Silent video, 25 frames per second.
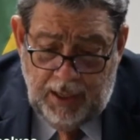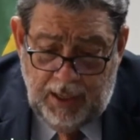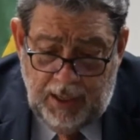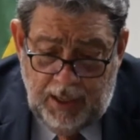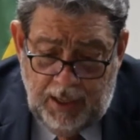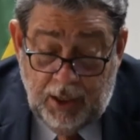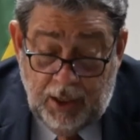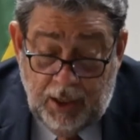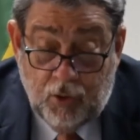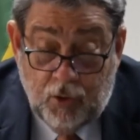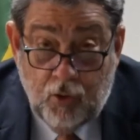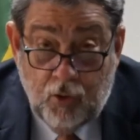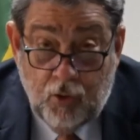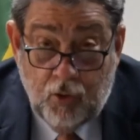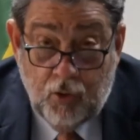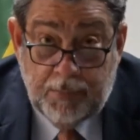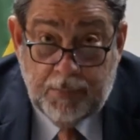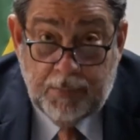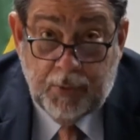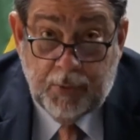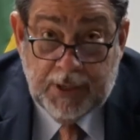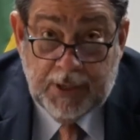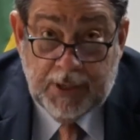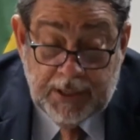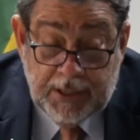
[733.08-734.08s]
the global
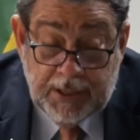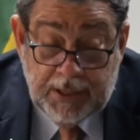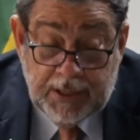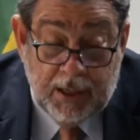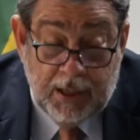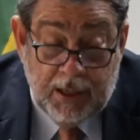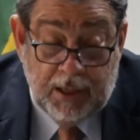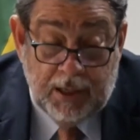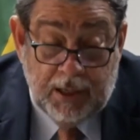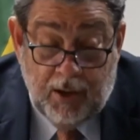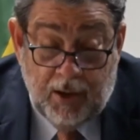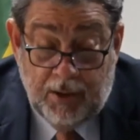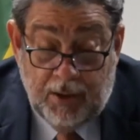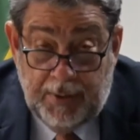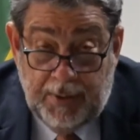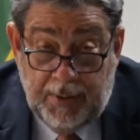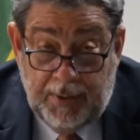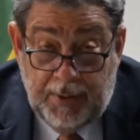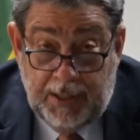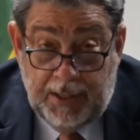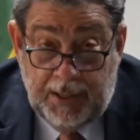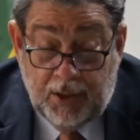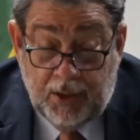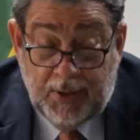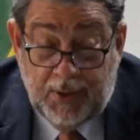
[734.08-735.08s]
political economy,
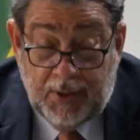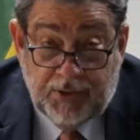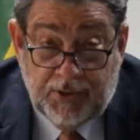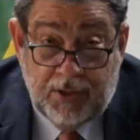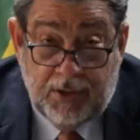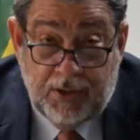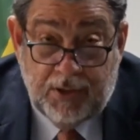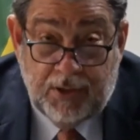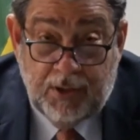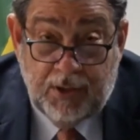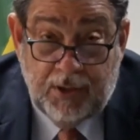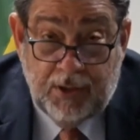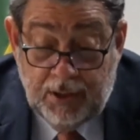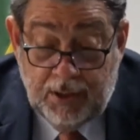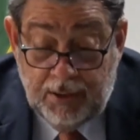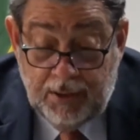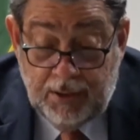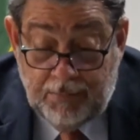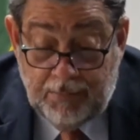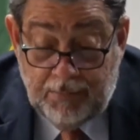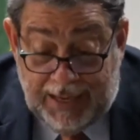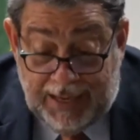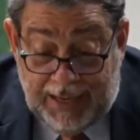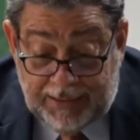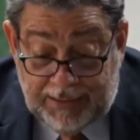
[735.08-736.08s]
the question, the
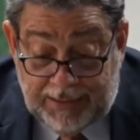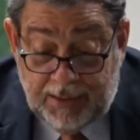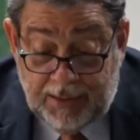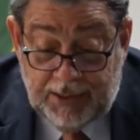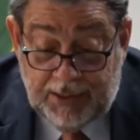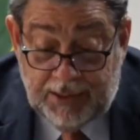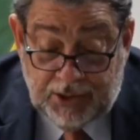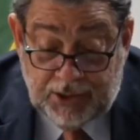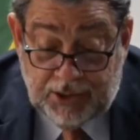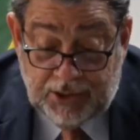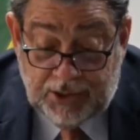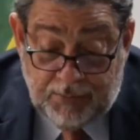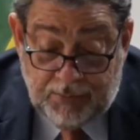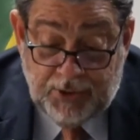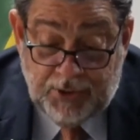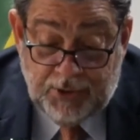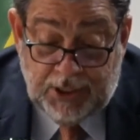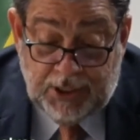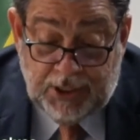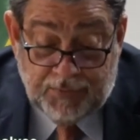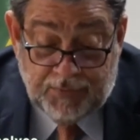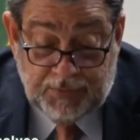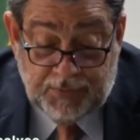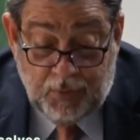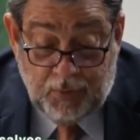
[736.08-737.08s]
matter, the
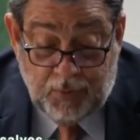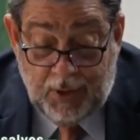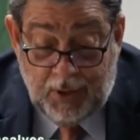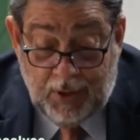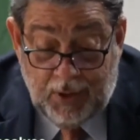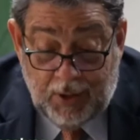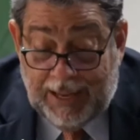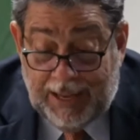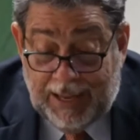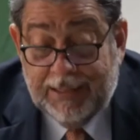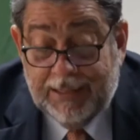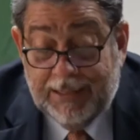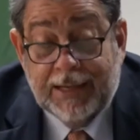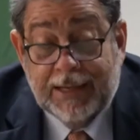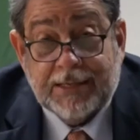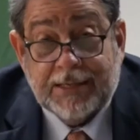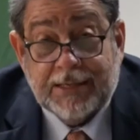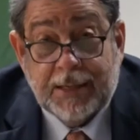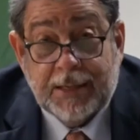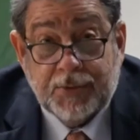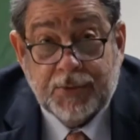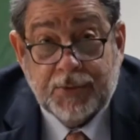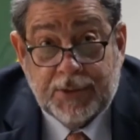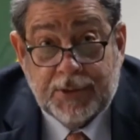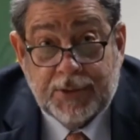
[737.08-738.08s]
subject of small island
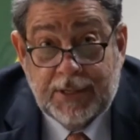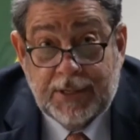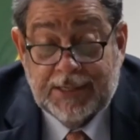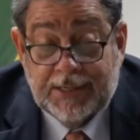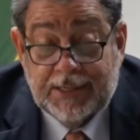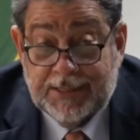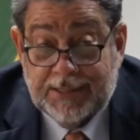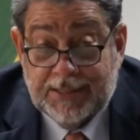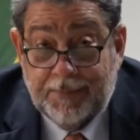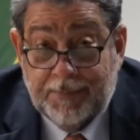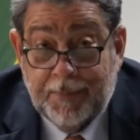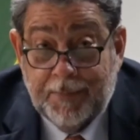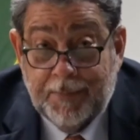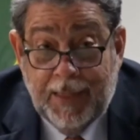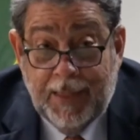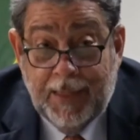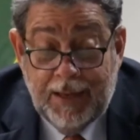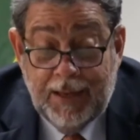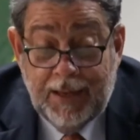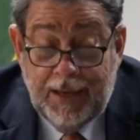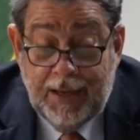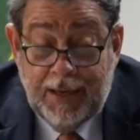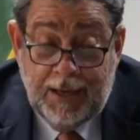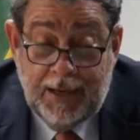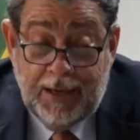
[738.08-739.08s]
exceptionalism,
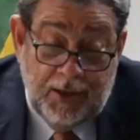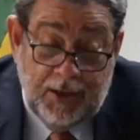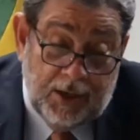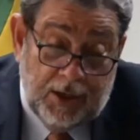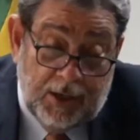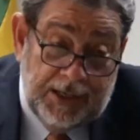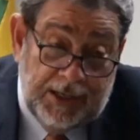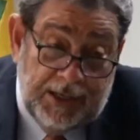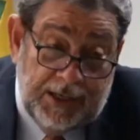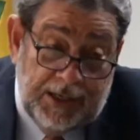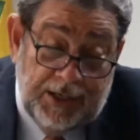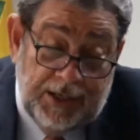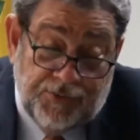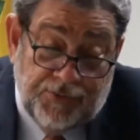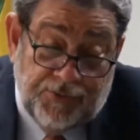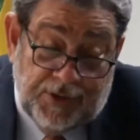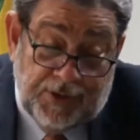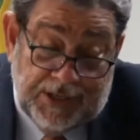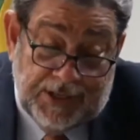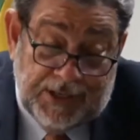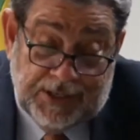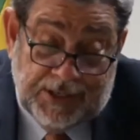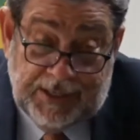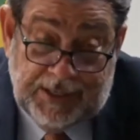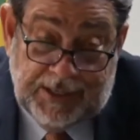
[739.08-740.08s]
not in the
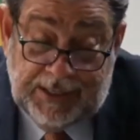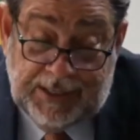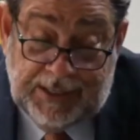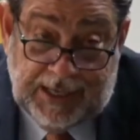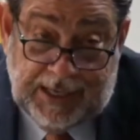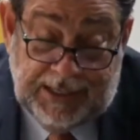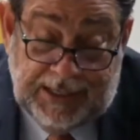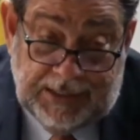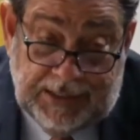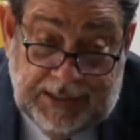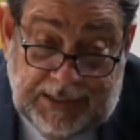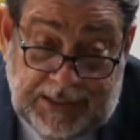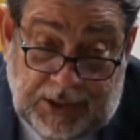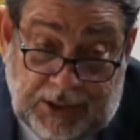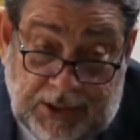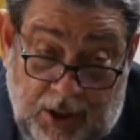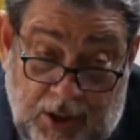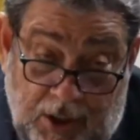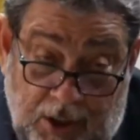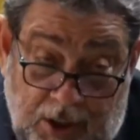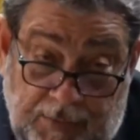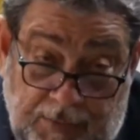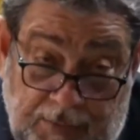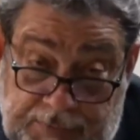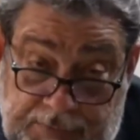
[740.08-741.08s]
traditional sense
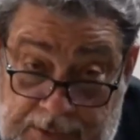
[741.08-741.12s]
of